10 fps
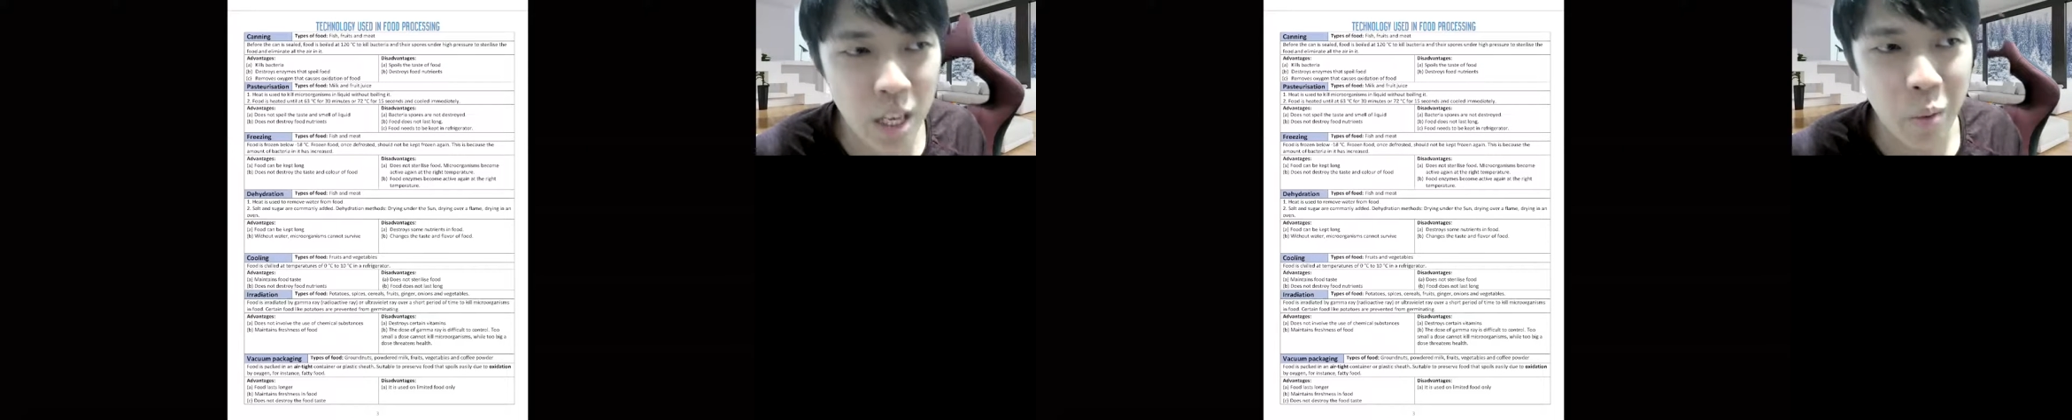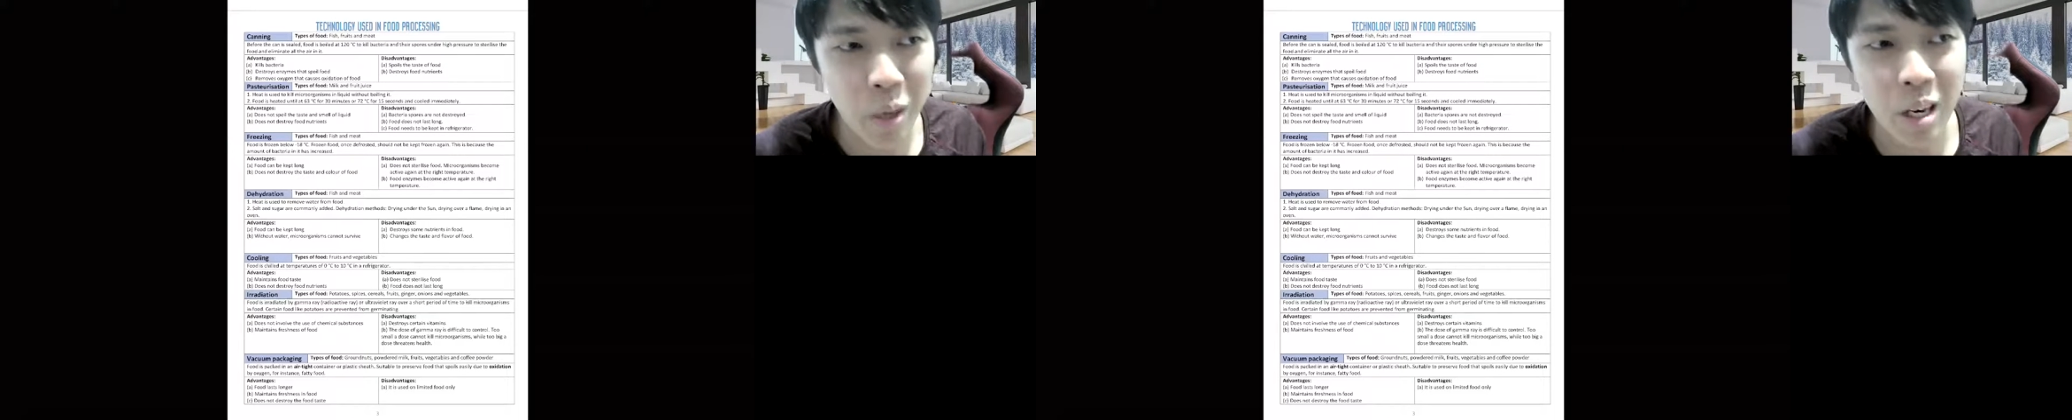
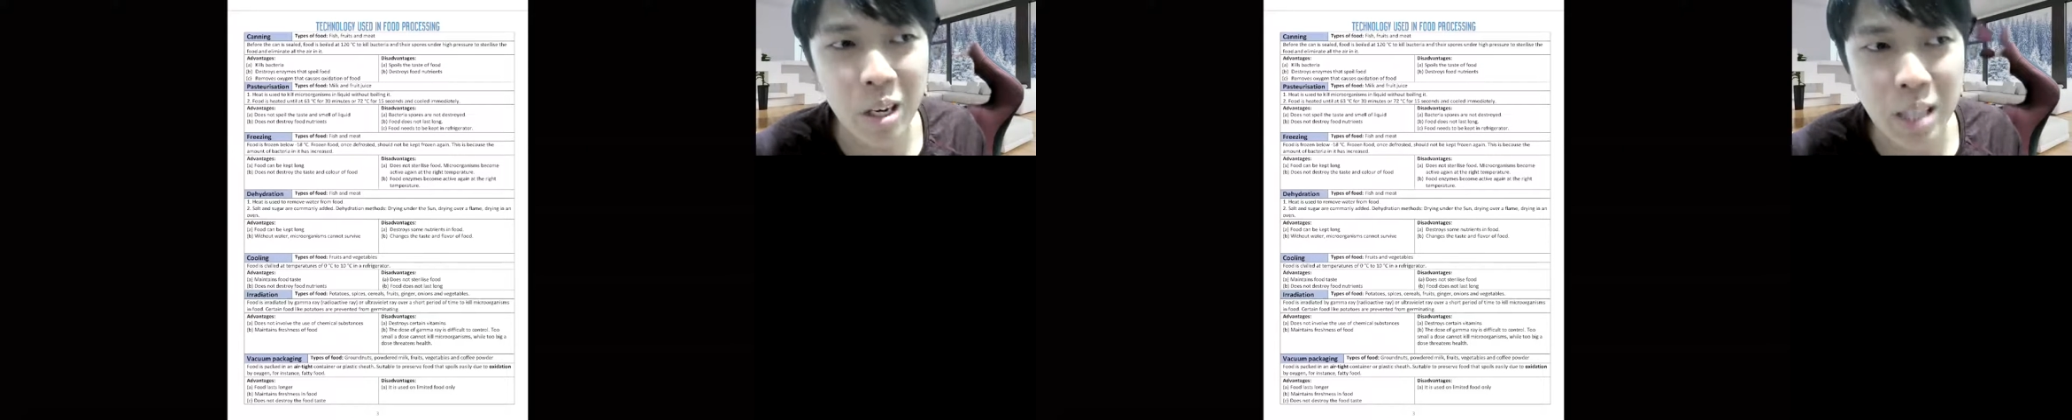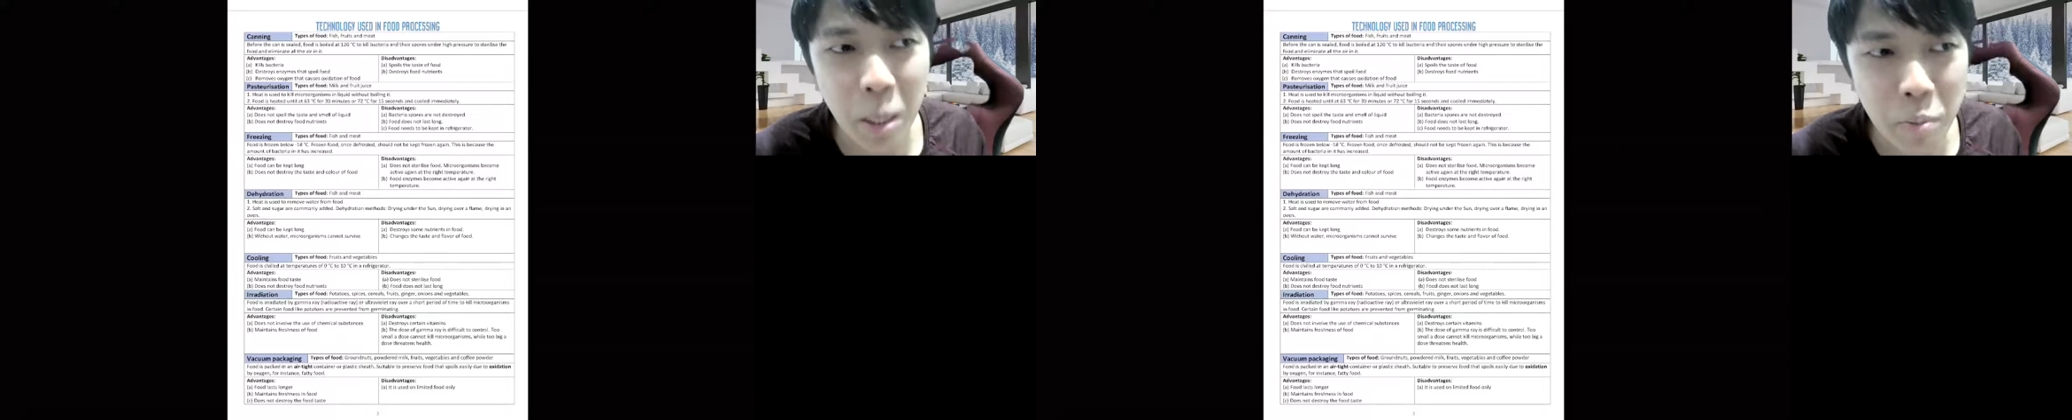what kind
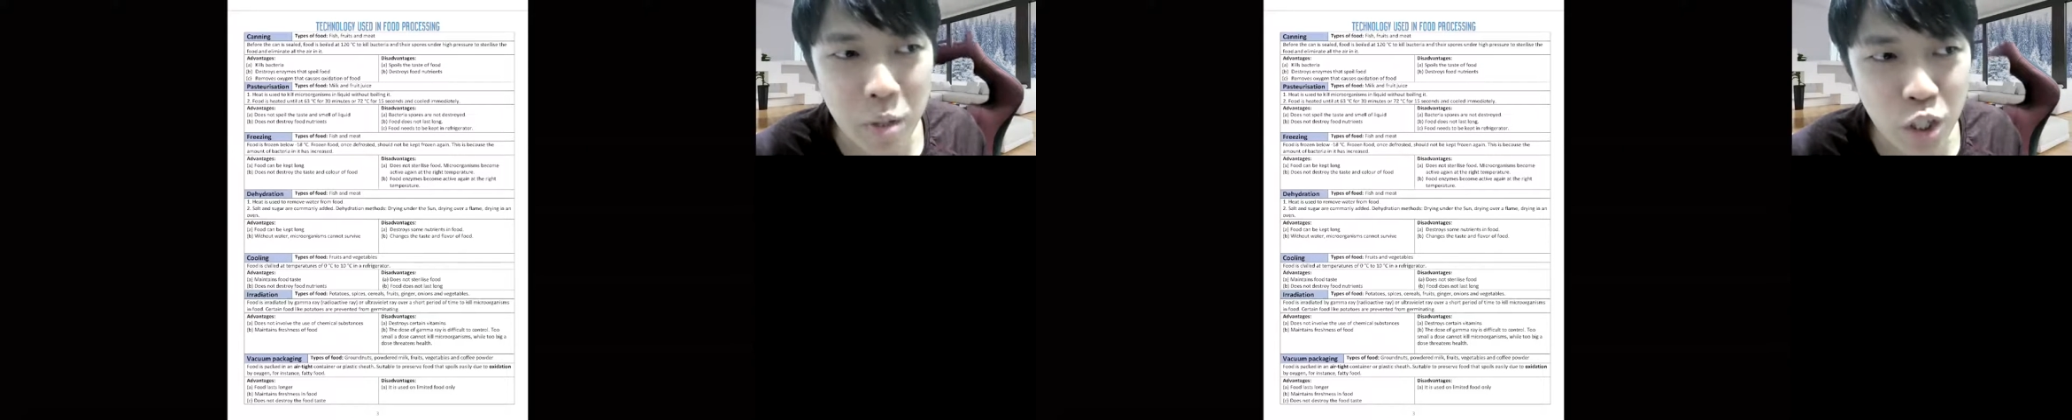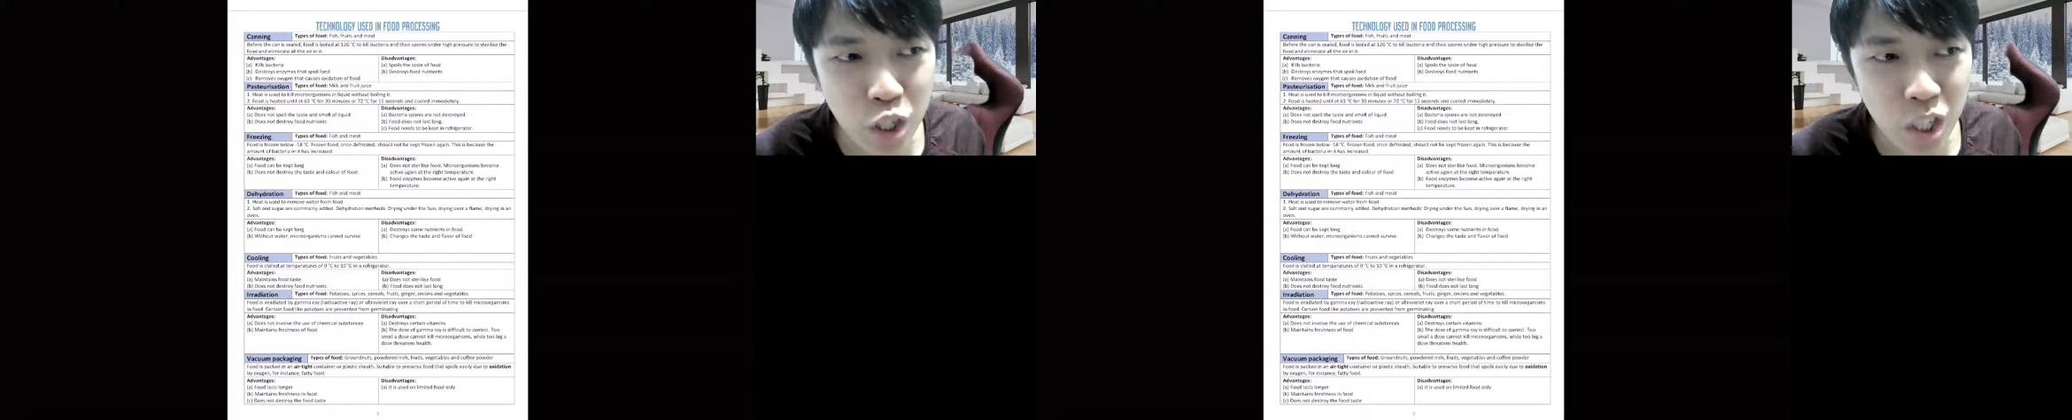of
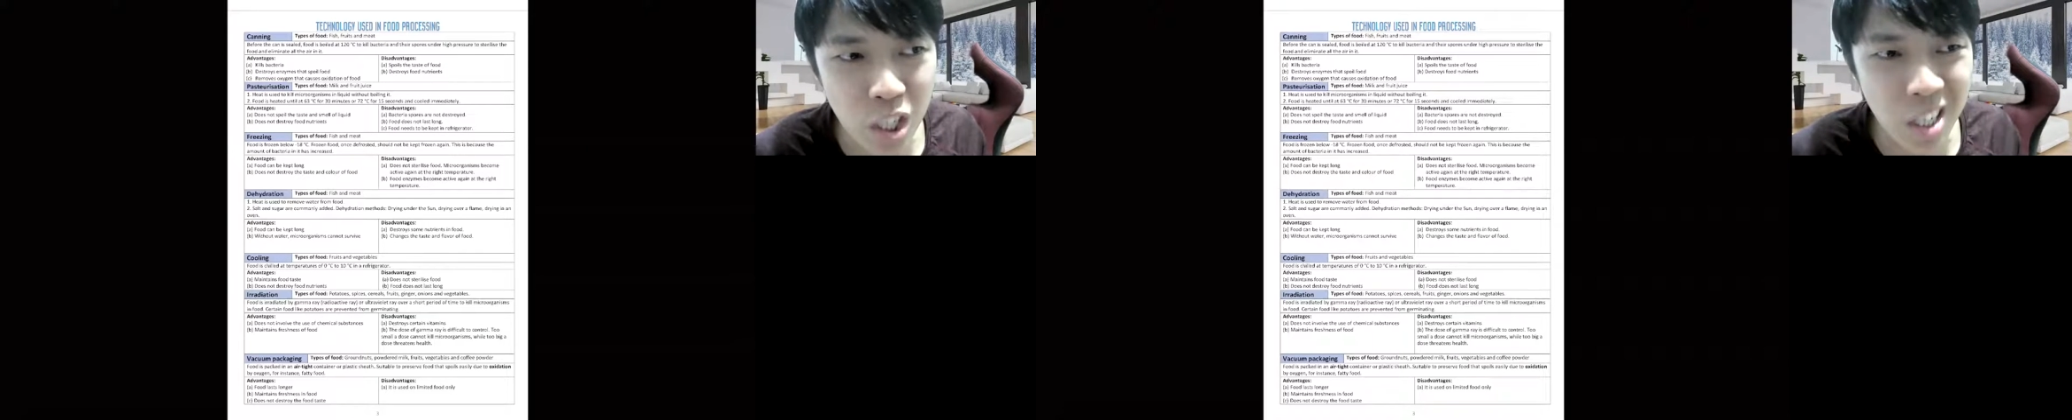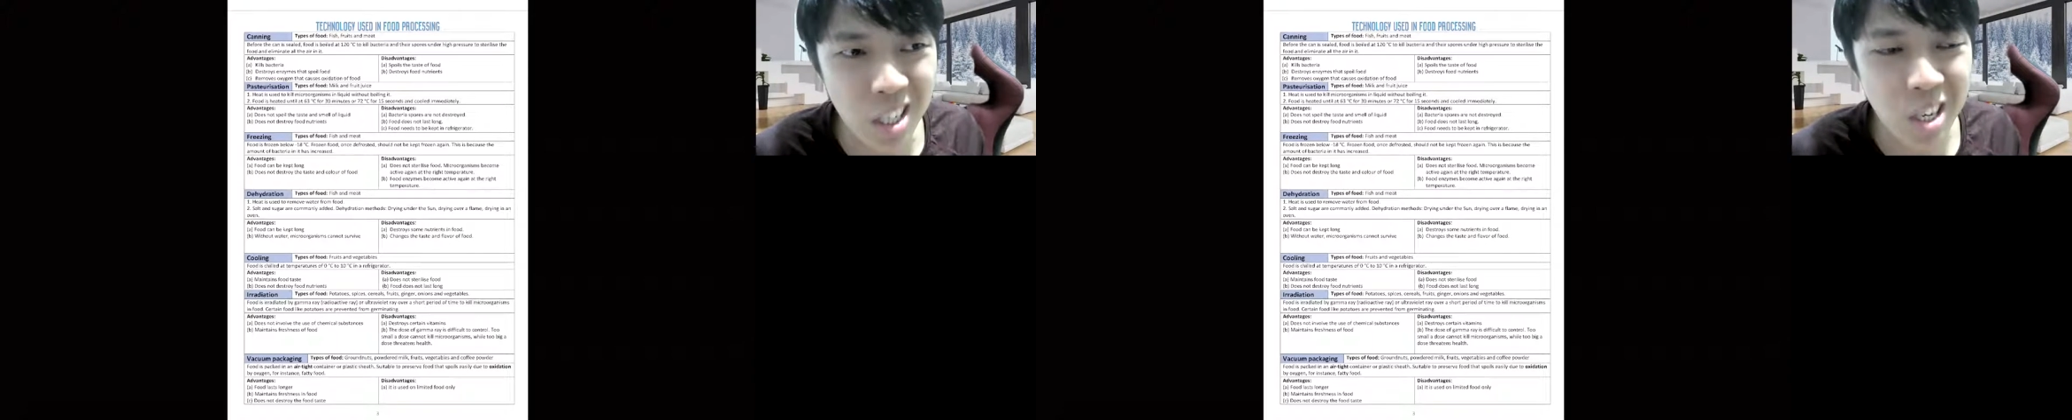
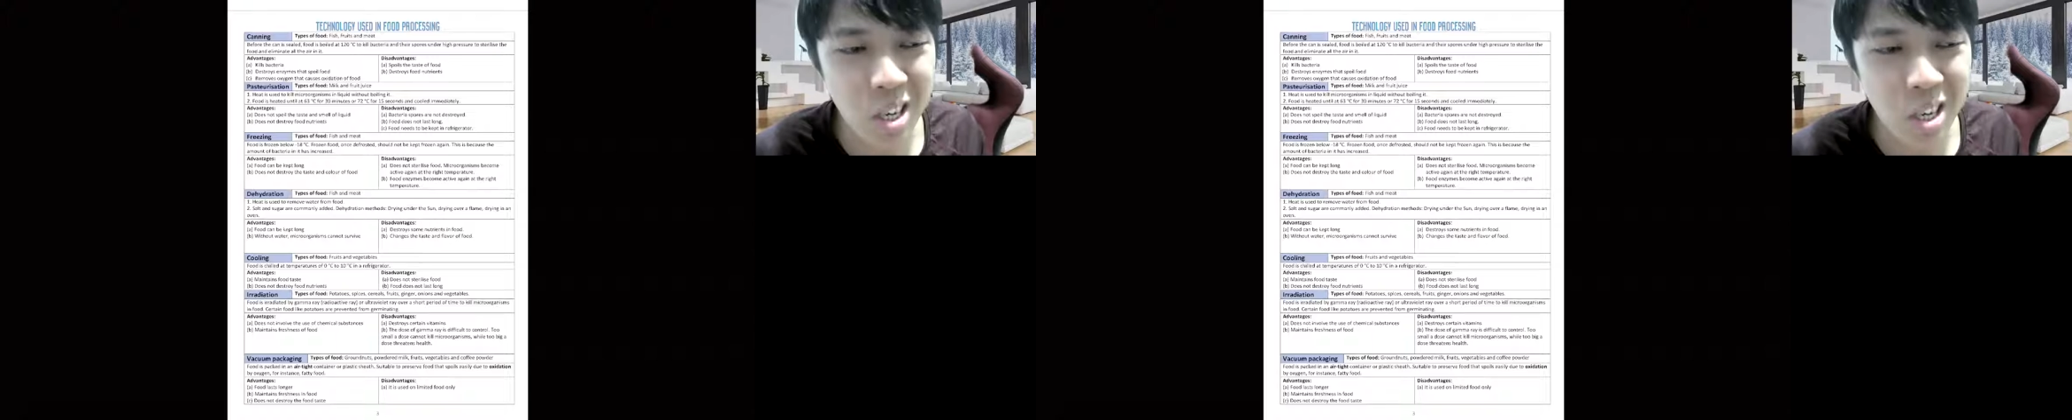temperature,